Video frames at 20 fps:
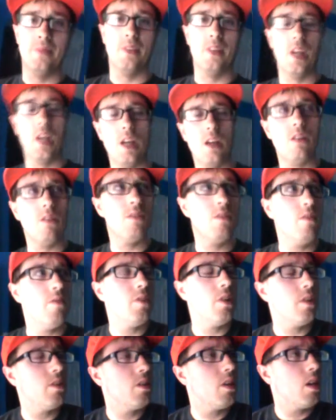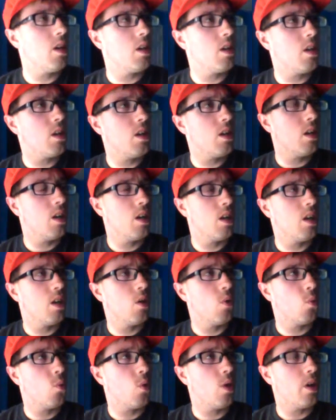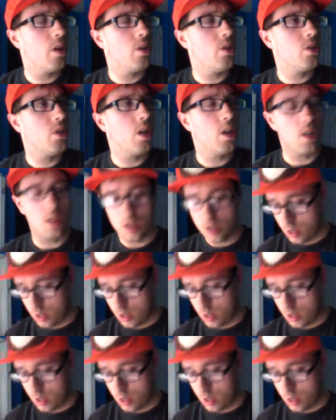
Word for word: I don't know if I white chocolate,